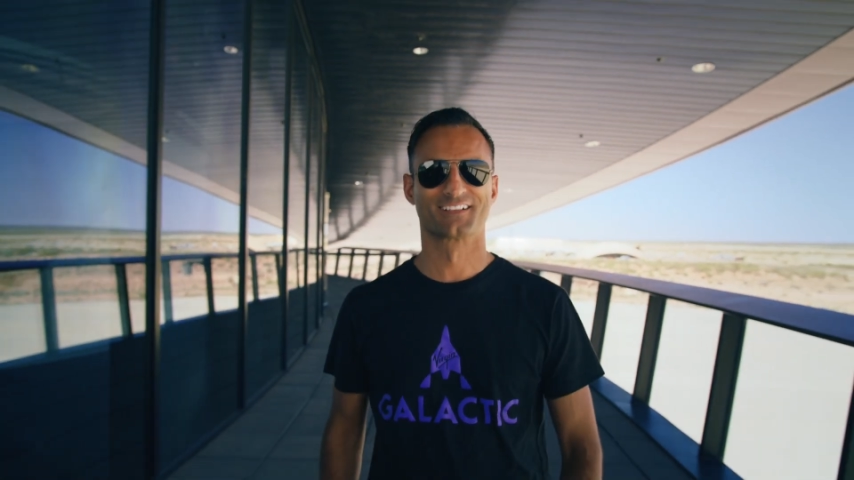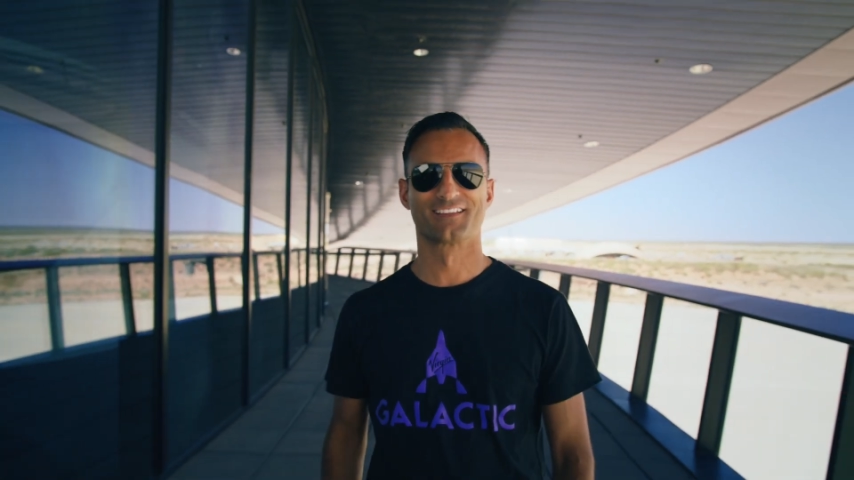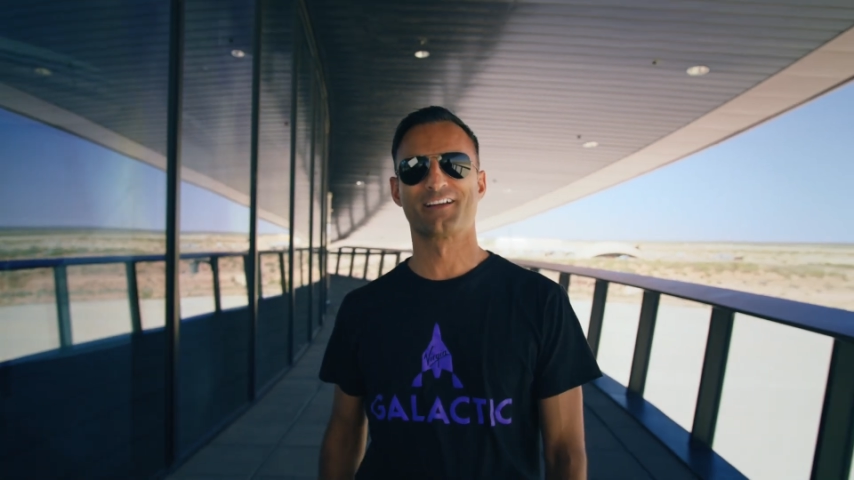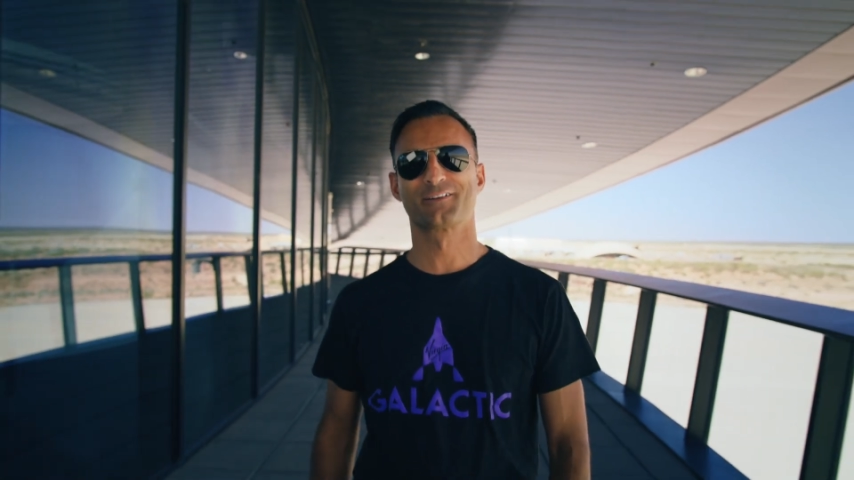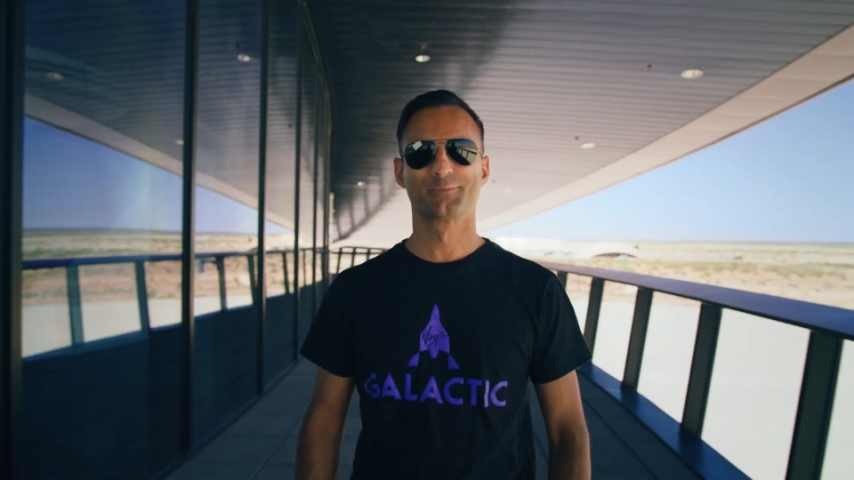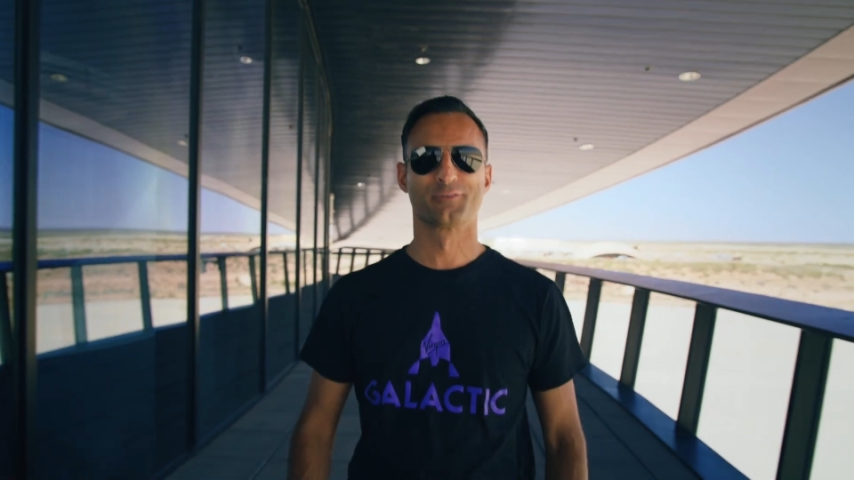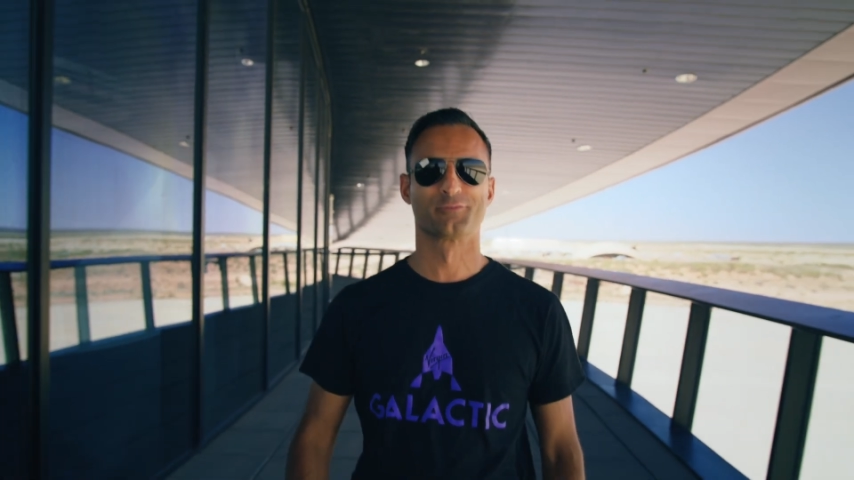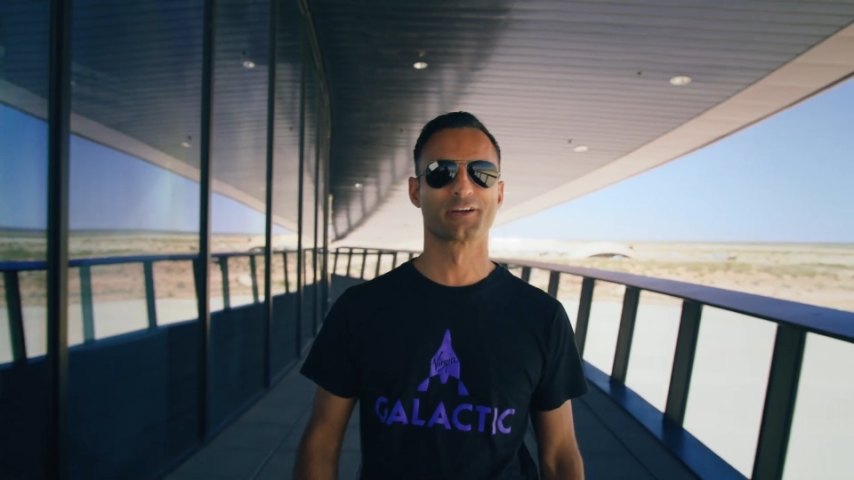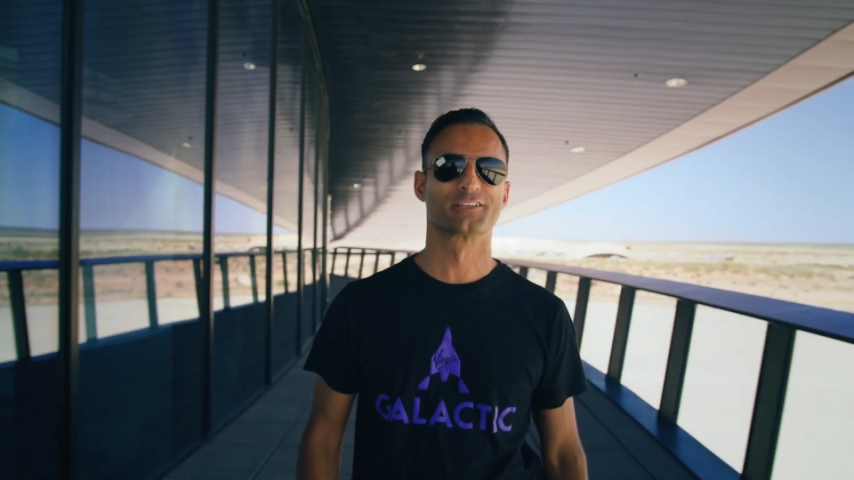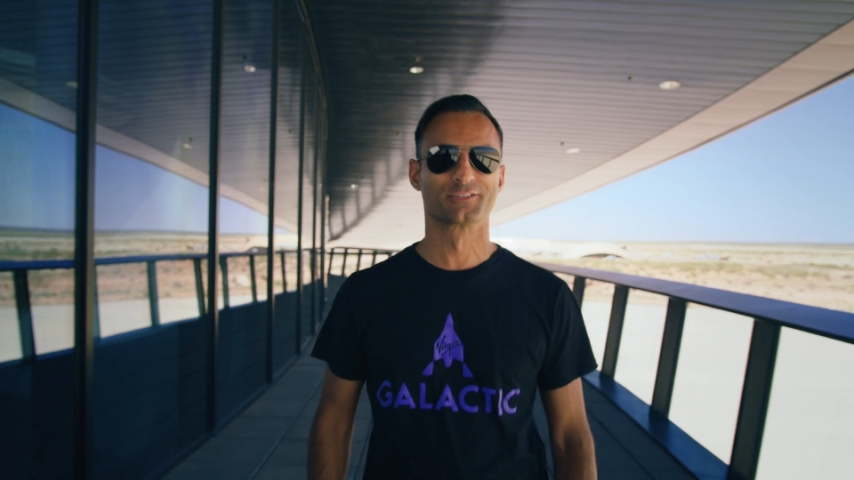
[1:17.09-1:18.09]
glider
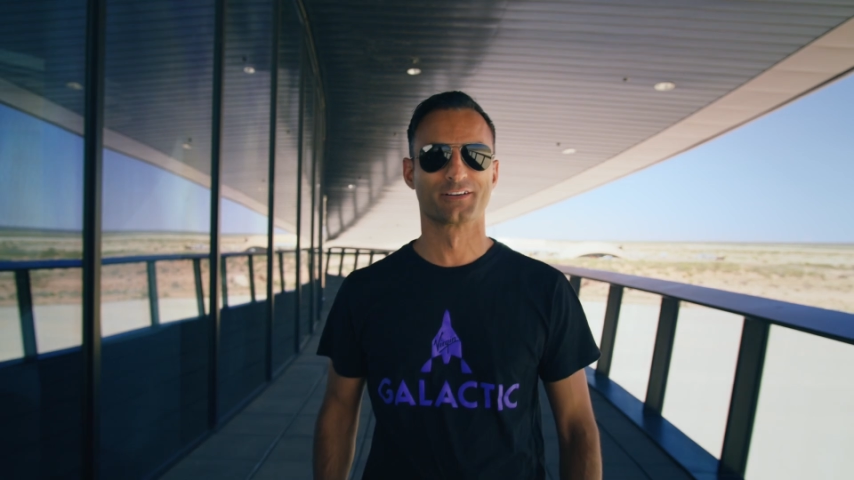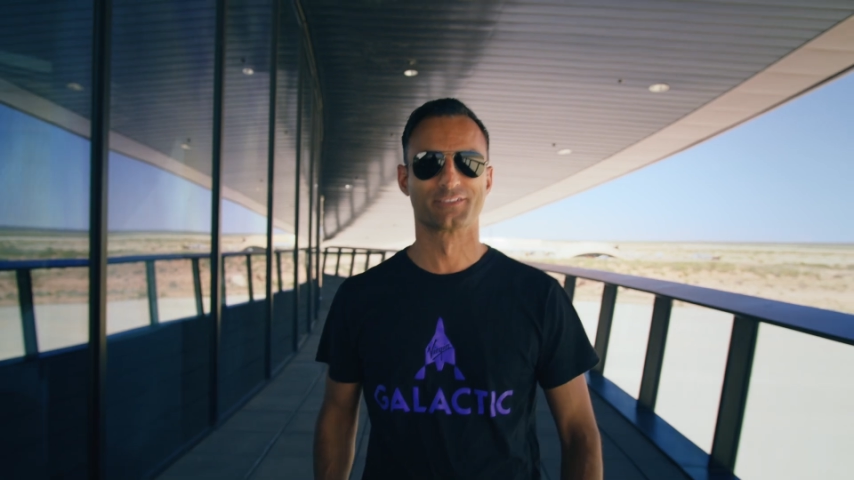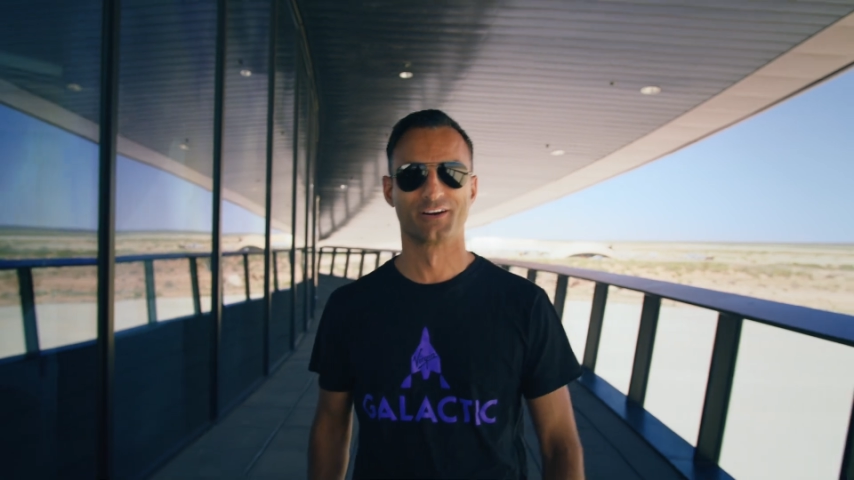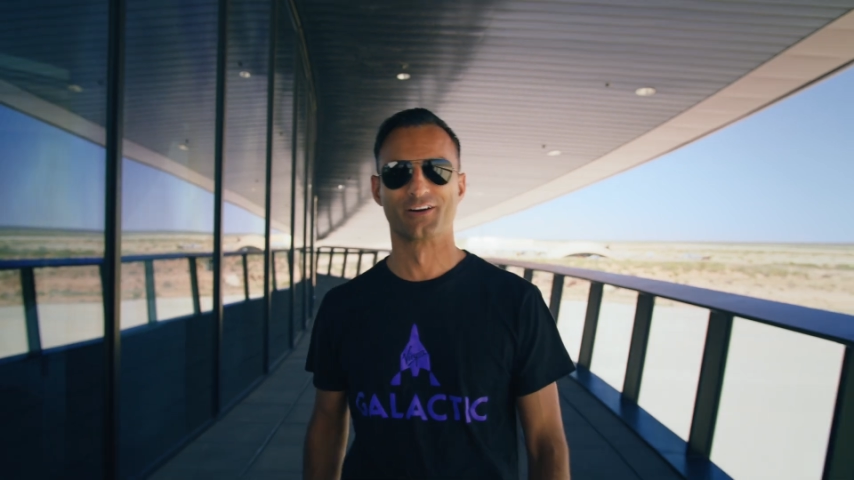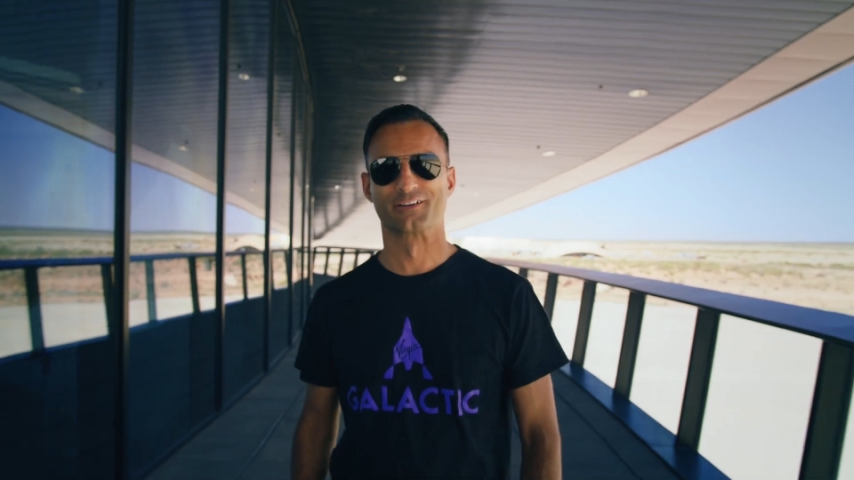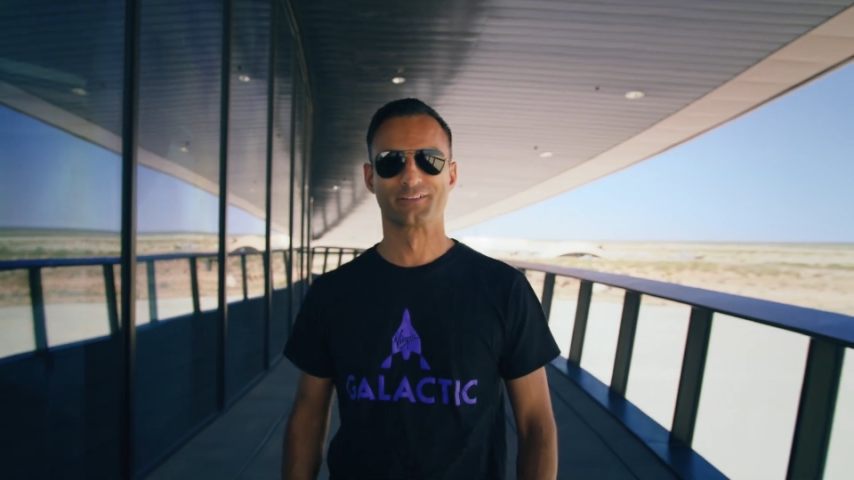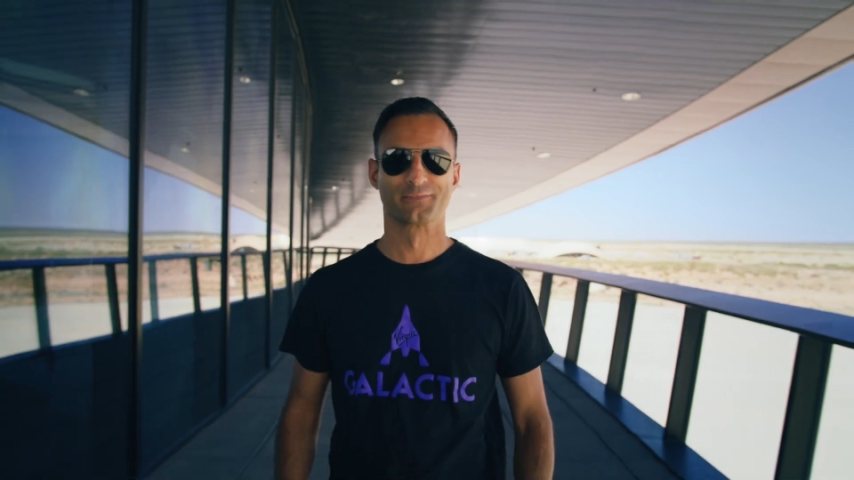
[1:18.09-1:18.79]
before I could drive a car.